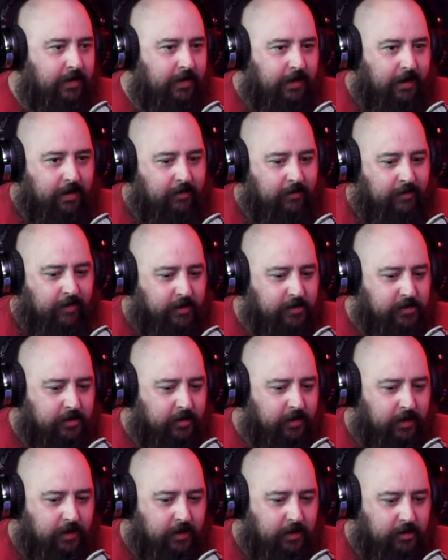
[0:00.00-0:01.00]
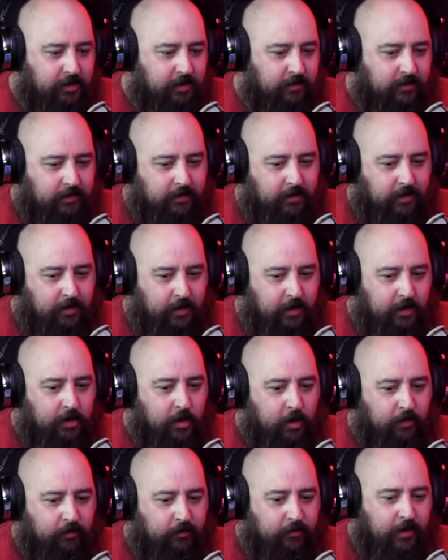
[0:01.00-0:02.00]
And eventually, you
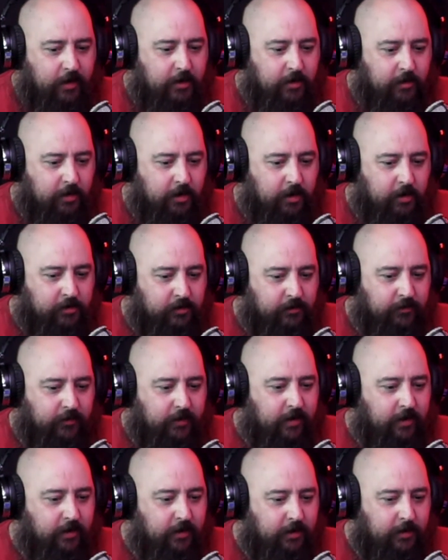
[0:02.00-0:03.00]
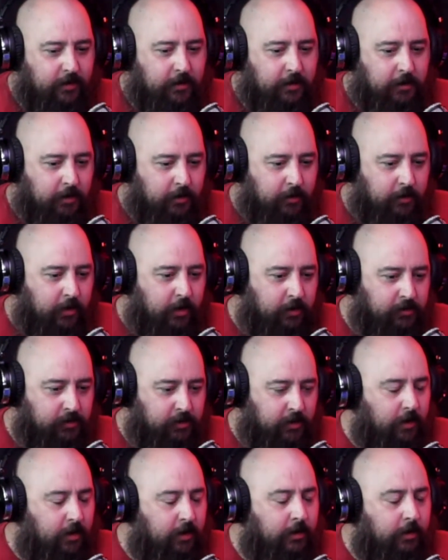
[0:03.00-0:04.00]
know a friend who knows a friend who knows an
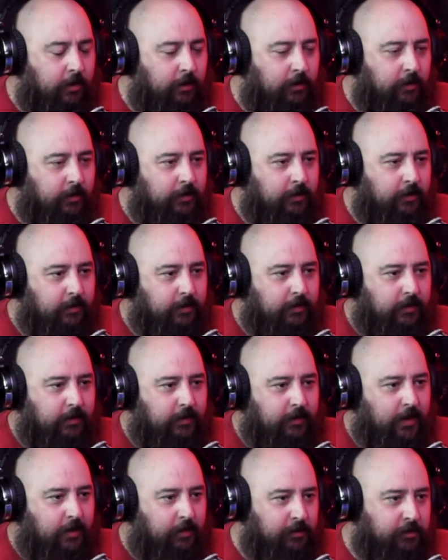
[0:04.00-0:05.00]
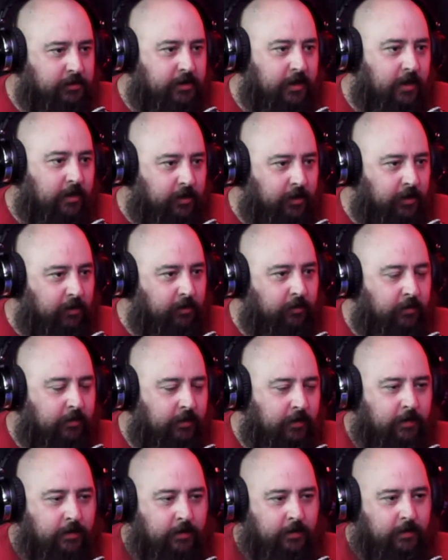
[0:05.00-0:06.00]
uncle that will sell you
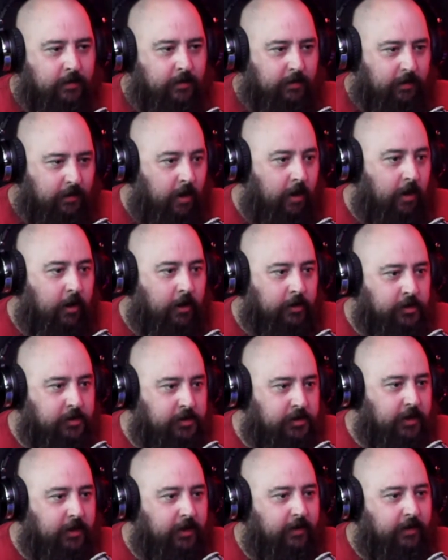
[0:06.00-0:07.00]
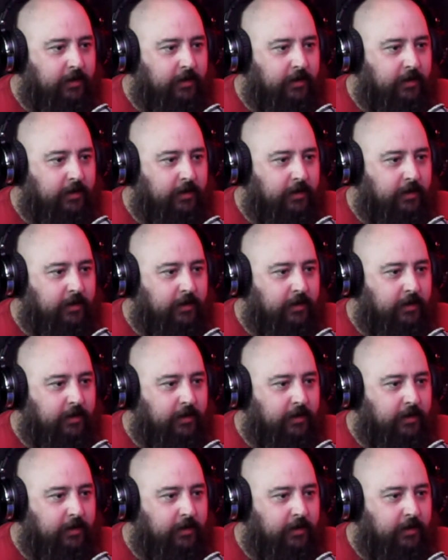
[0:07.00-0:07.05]
the hard shit.